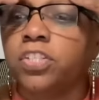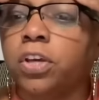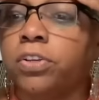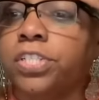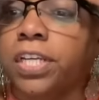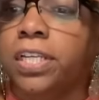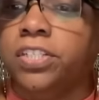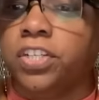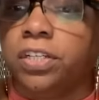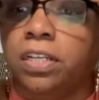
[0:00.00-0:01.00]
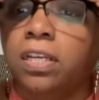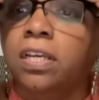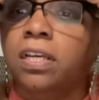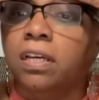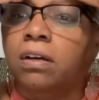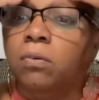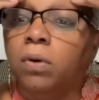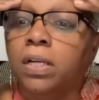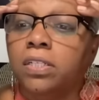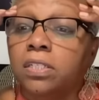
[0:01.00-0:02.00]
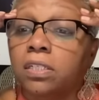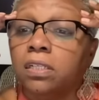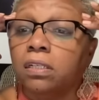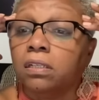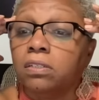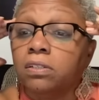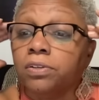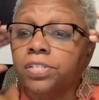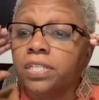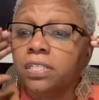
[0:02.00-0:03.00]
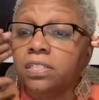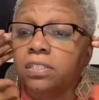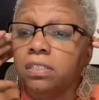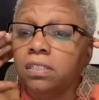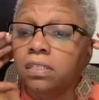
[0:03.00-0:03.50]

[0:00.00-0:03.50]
search engine?